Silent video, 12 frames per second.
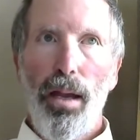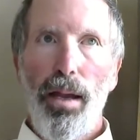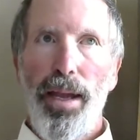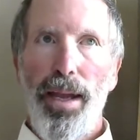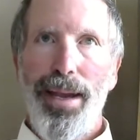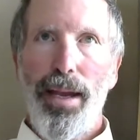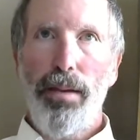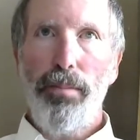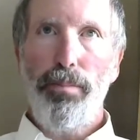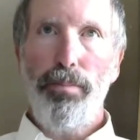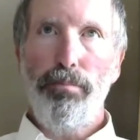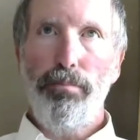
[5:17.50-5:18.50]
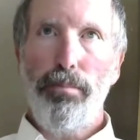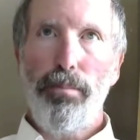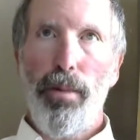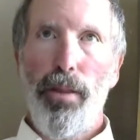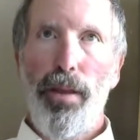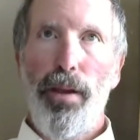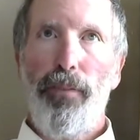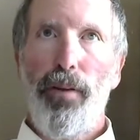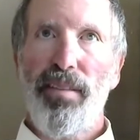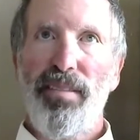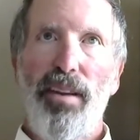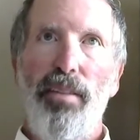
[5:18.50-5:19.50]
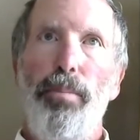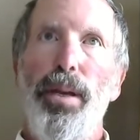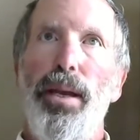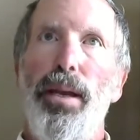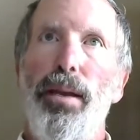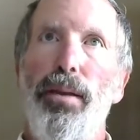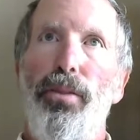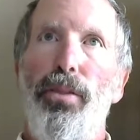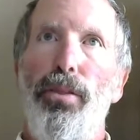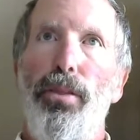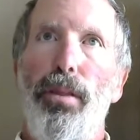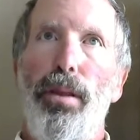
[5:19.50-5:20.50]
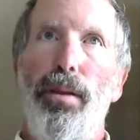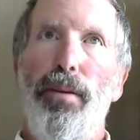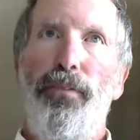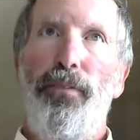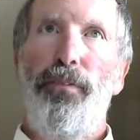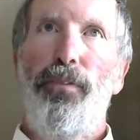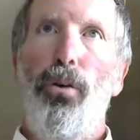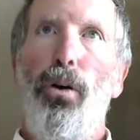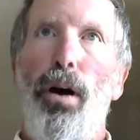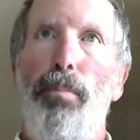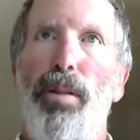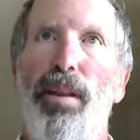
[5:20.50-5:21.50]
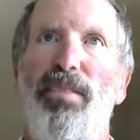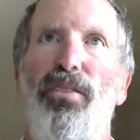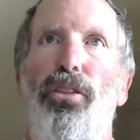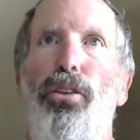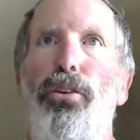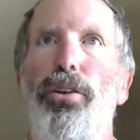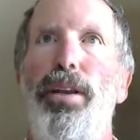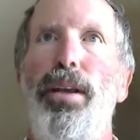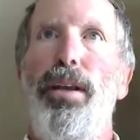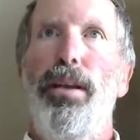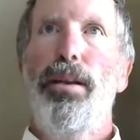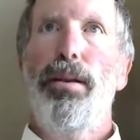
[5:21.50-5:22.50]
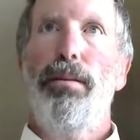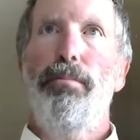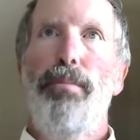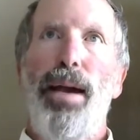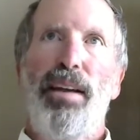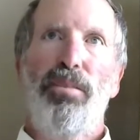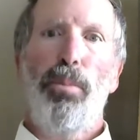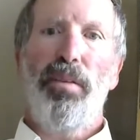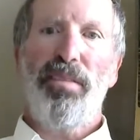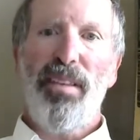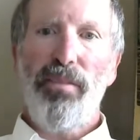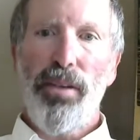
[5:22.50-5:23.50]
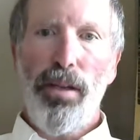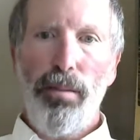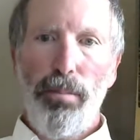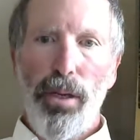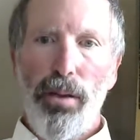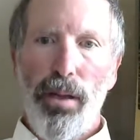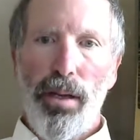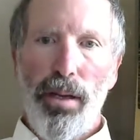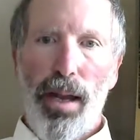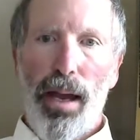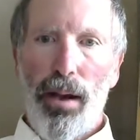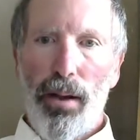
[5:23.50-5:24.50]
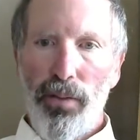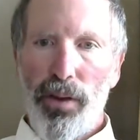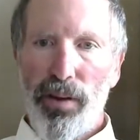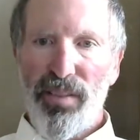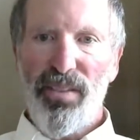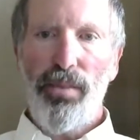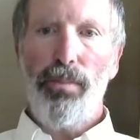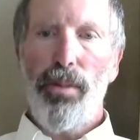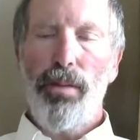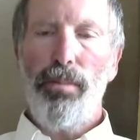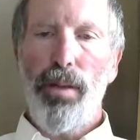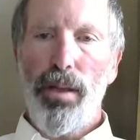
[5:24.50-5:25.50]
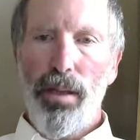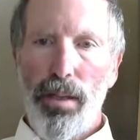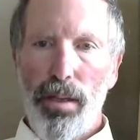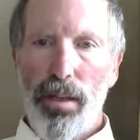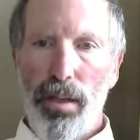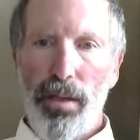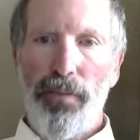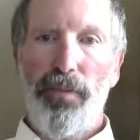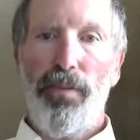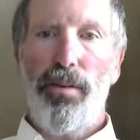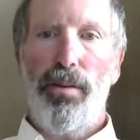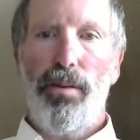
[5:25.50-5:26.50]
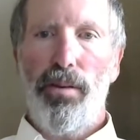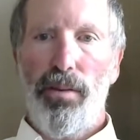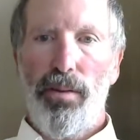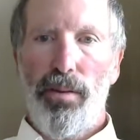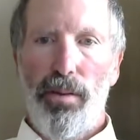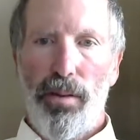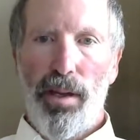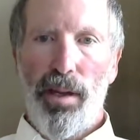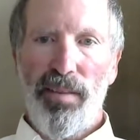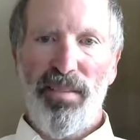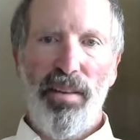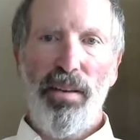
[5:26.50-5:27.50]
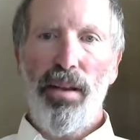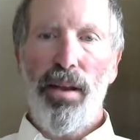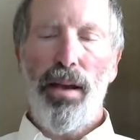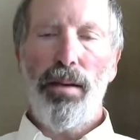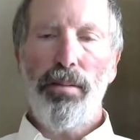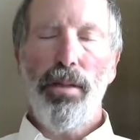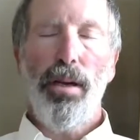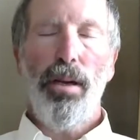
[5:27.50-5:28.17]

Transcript: And therefore, instead of being 4 plus 13, maximum of 17 billion, now they're assumed to be, if LCDM,